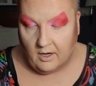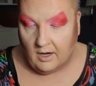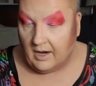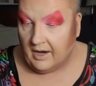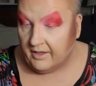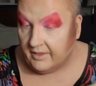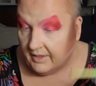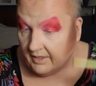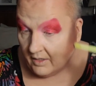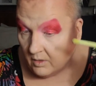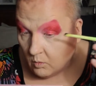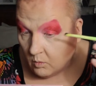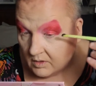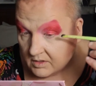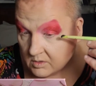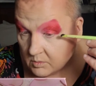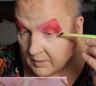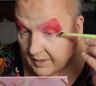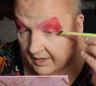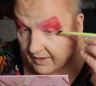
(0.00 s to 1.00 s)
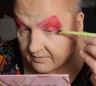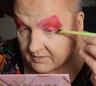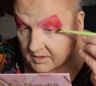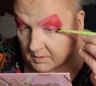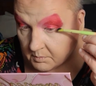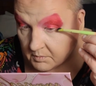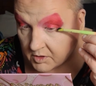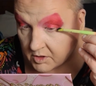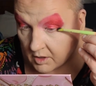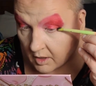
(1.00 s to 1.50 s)
I think once we have
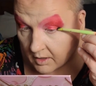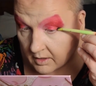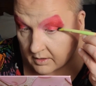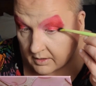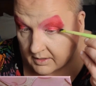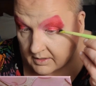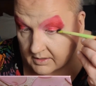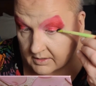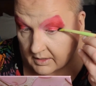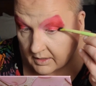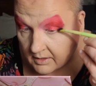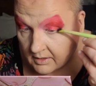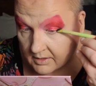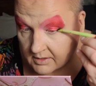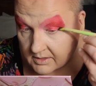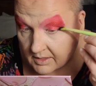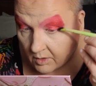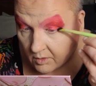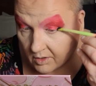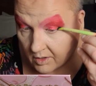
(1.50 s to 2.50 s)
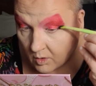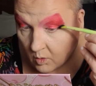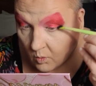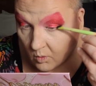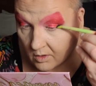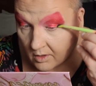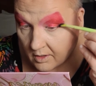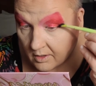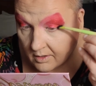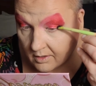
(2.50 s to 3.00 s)
some darkness in this outer
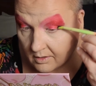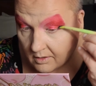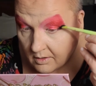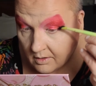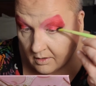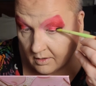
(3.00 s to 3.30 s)
corner,